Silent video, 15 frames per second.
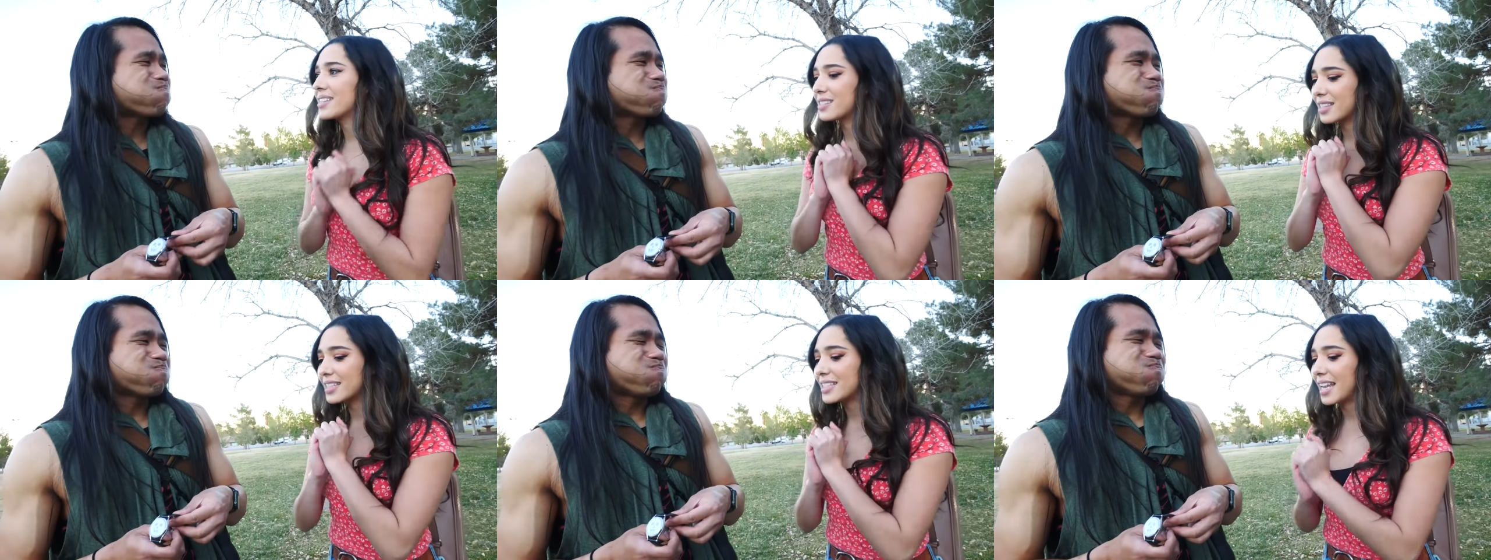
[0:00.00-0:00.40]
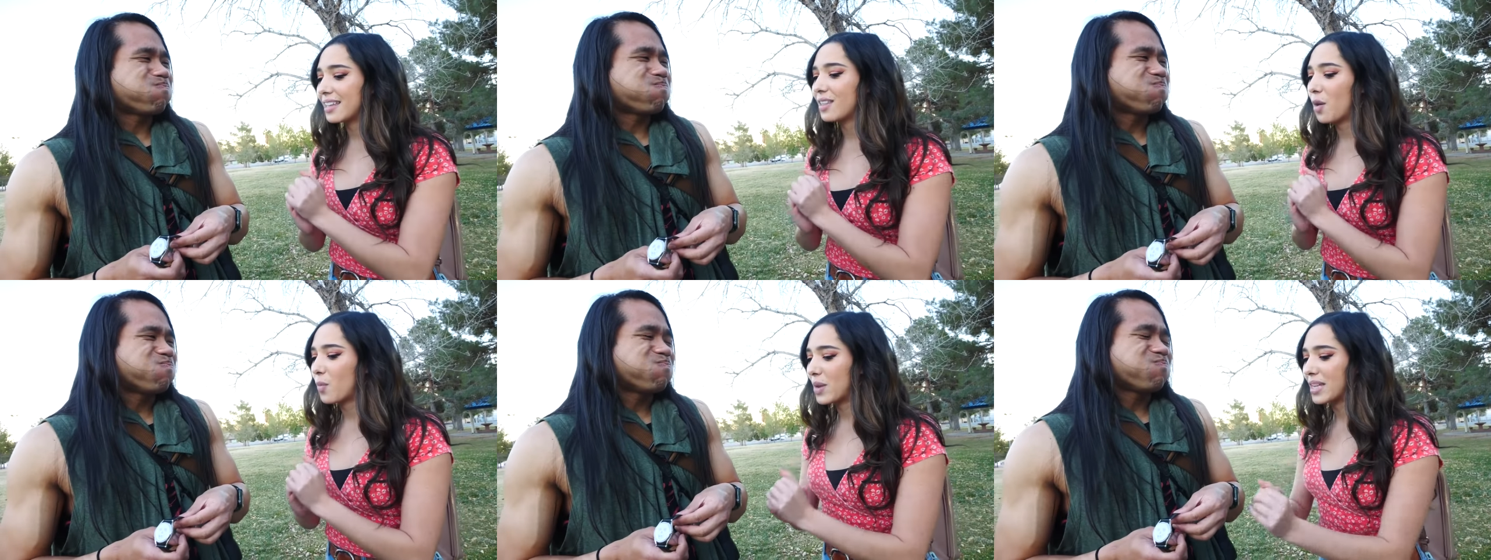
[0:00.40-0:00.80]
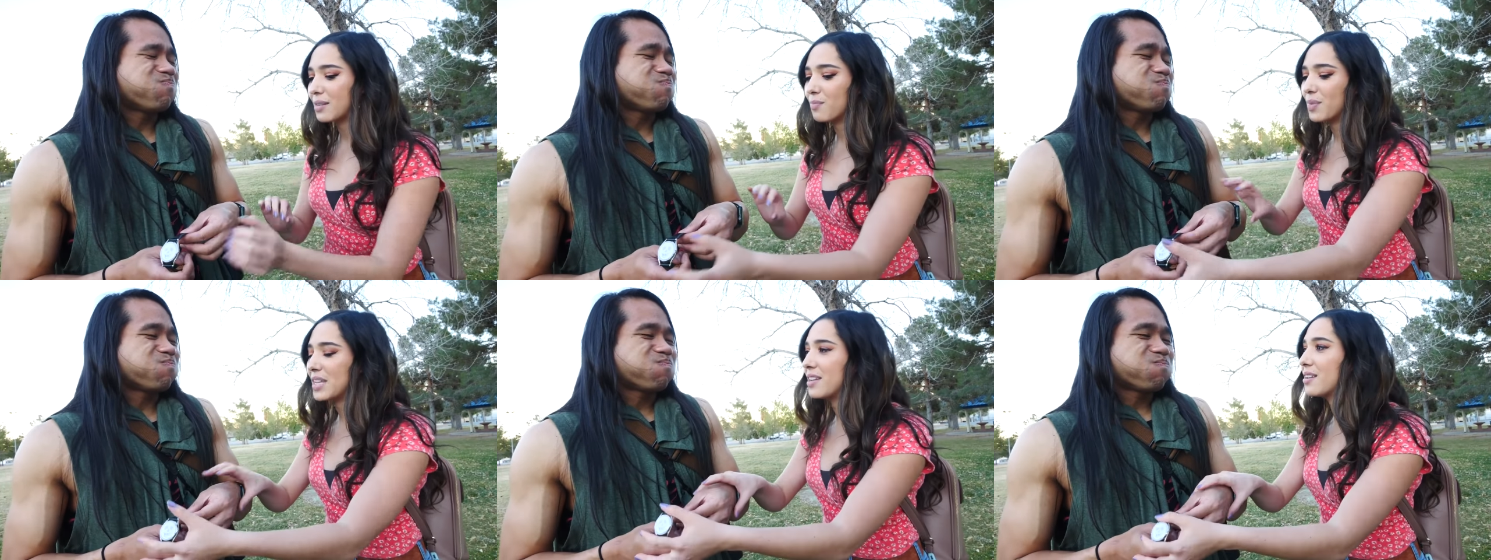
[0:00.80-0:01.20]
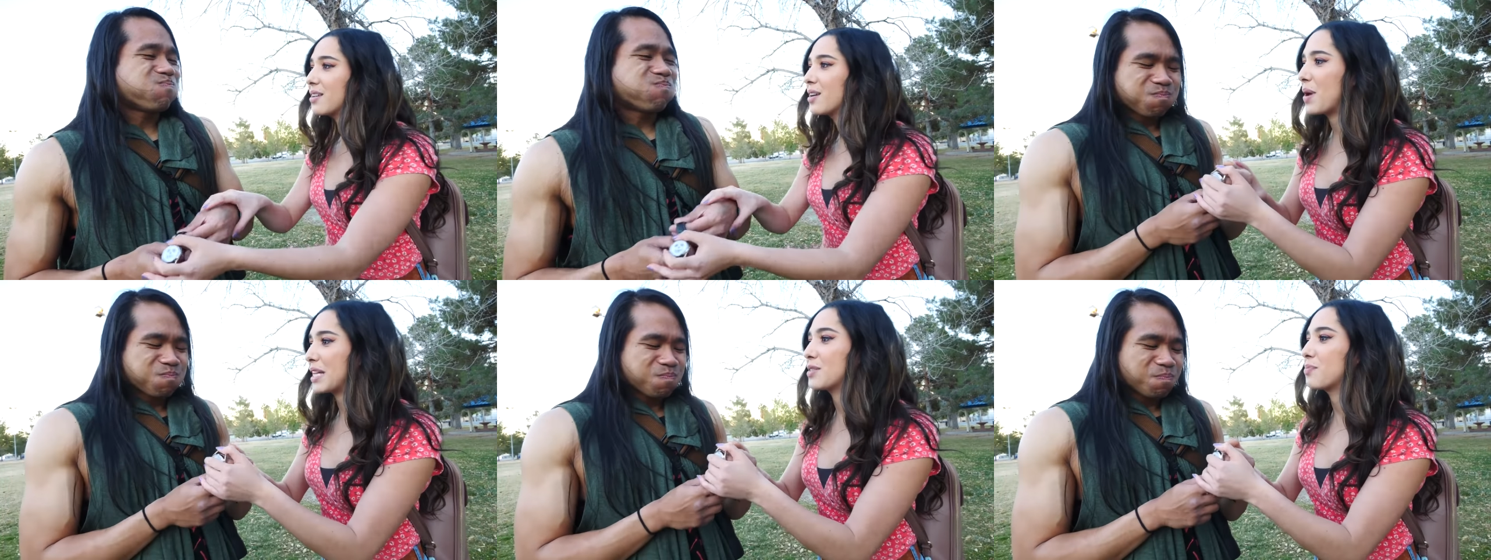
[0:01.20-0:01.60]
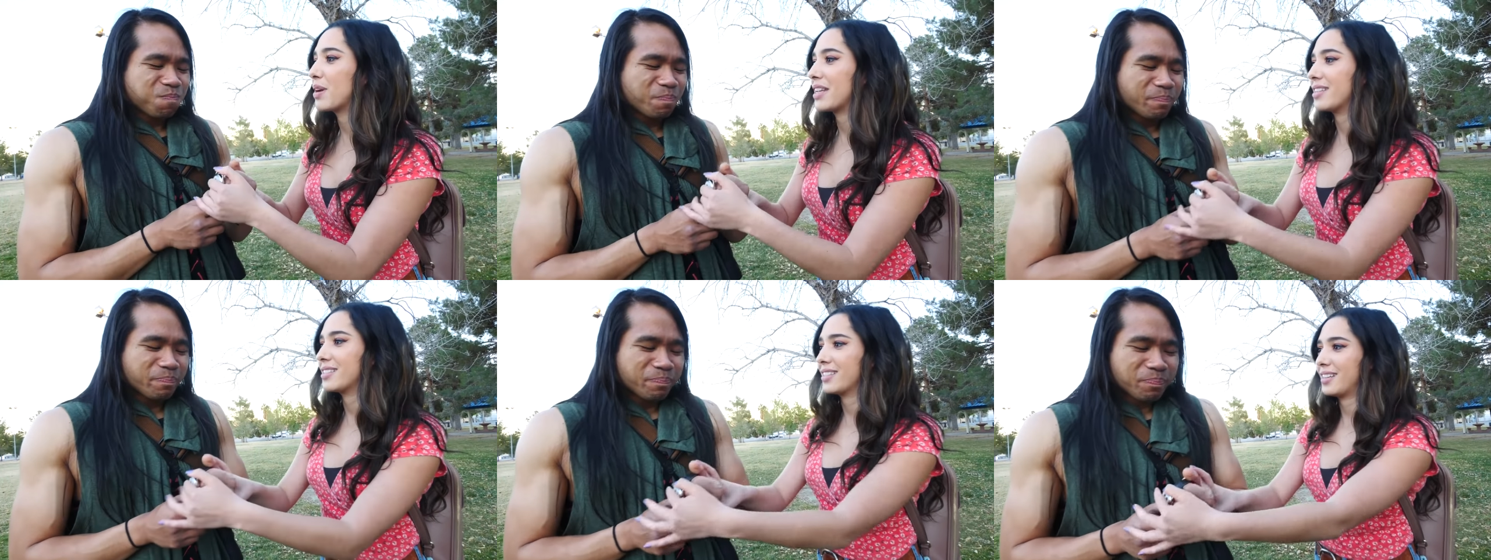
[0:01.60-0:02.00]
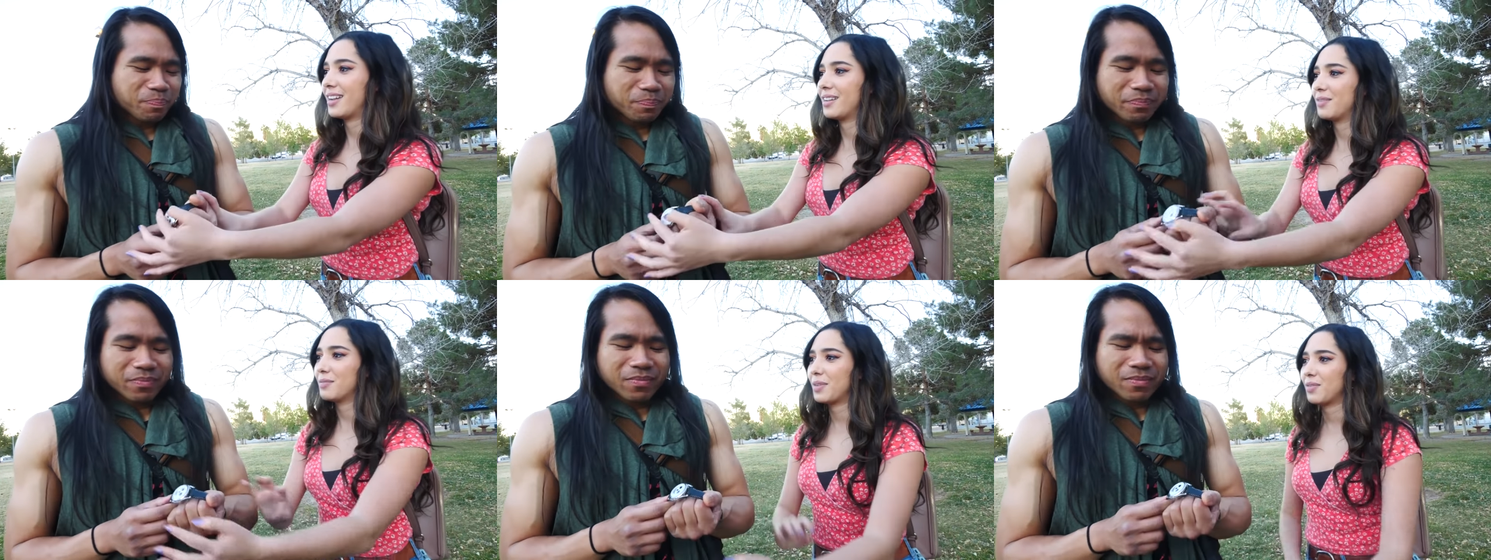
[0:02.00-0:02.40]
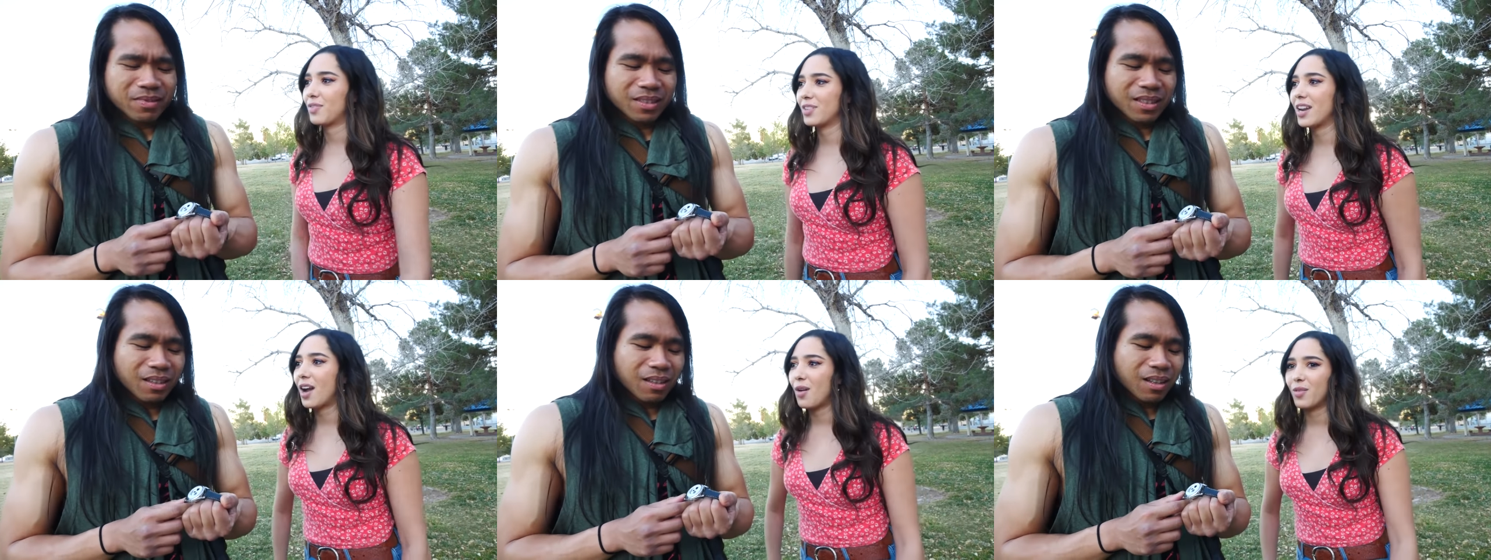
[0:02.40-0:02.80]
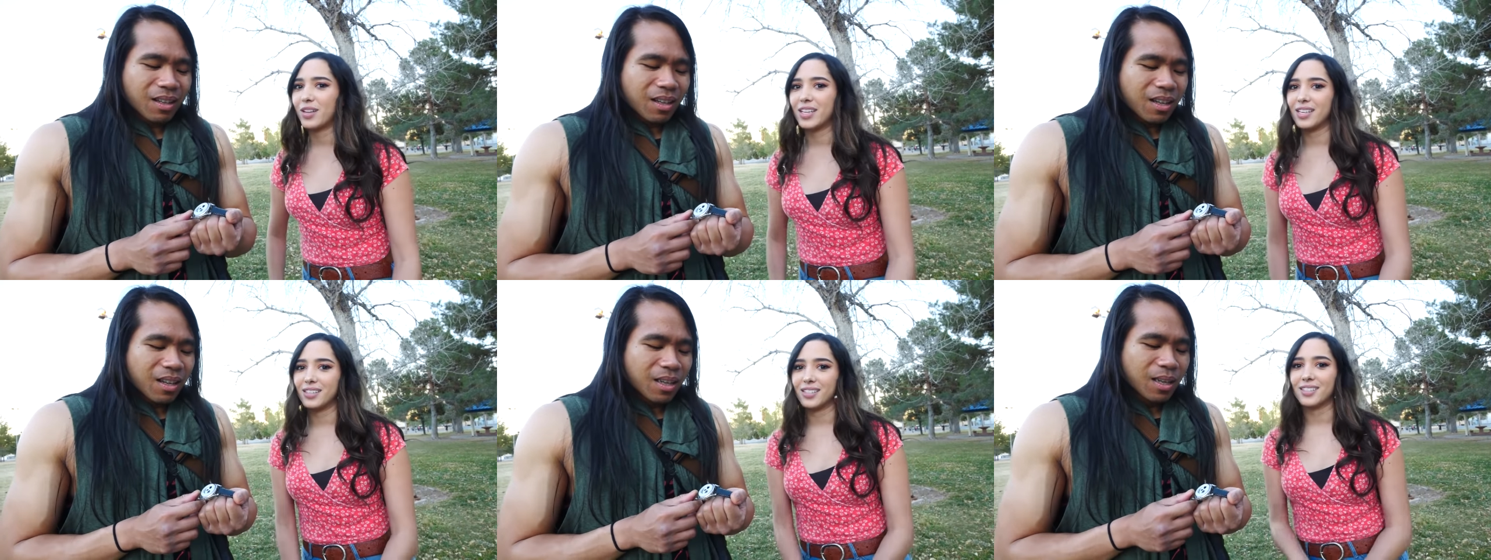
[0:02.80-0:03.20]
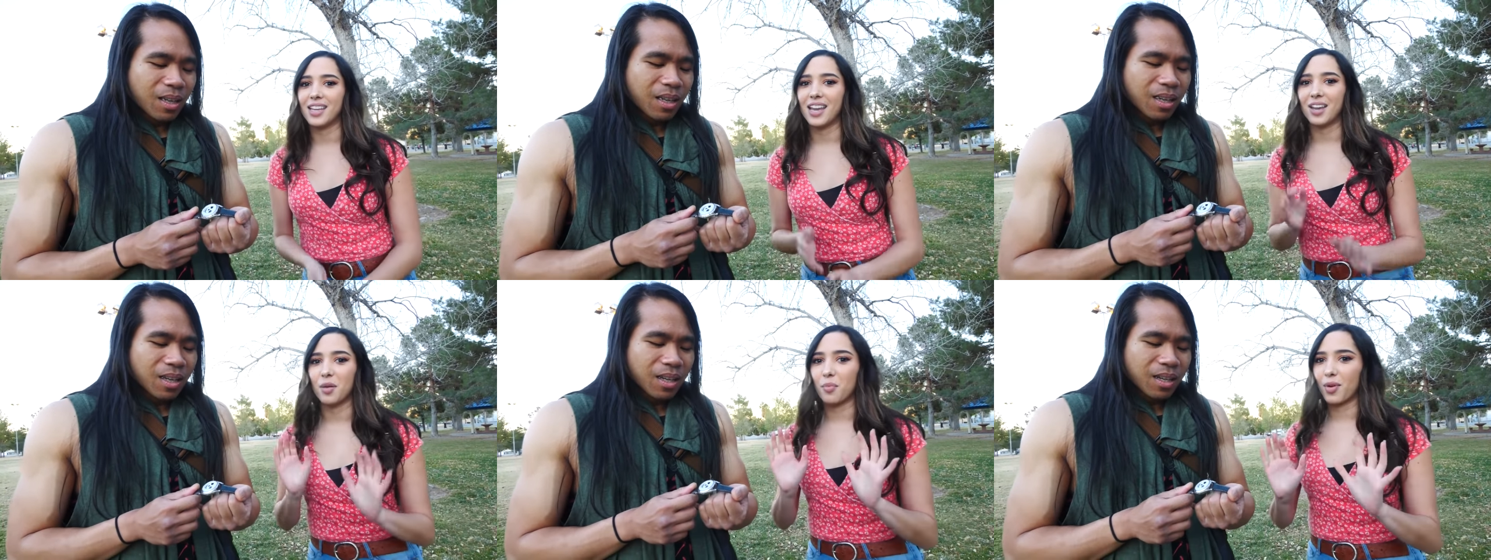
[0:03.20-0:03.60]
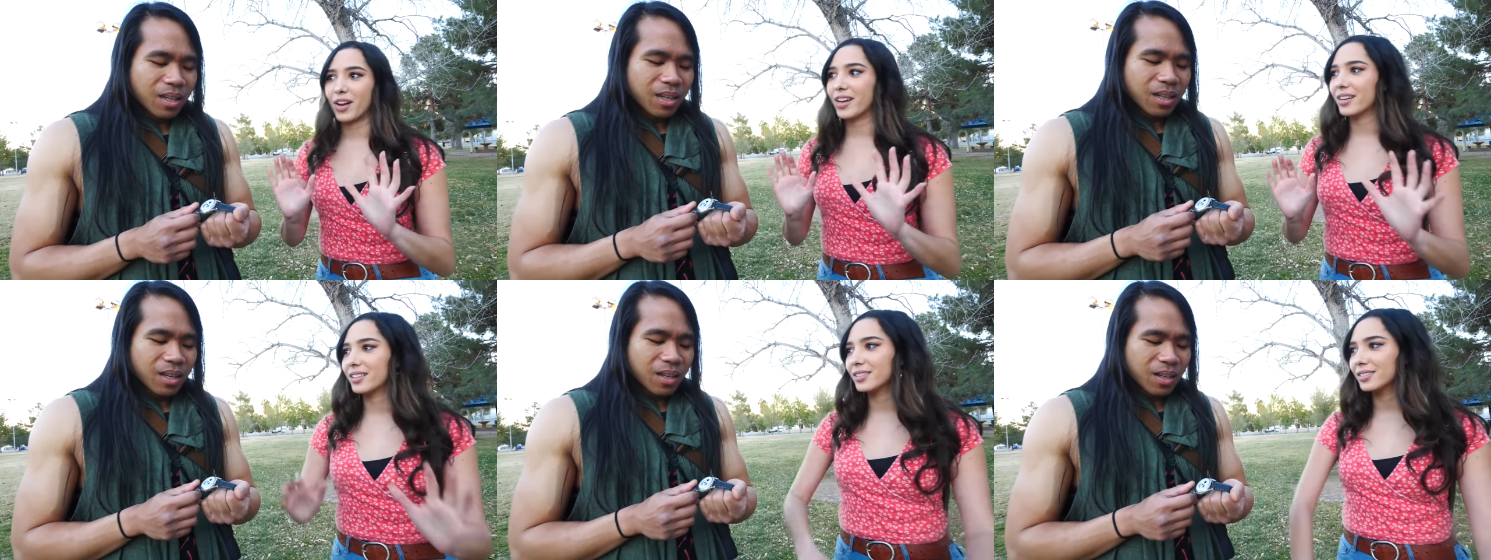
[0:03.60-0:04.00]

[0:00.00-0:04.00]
Speaker 1: is the day that we can be best buddies again. But for now, we need to take a break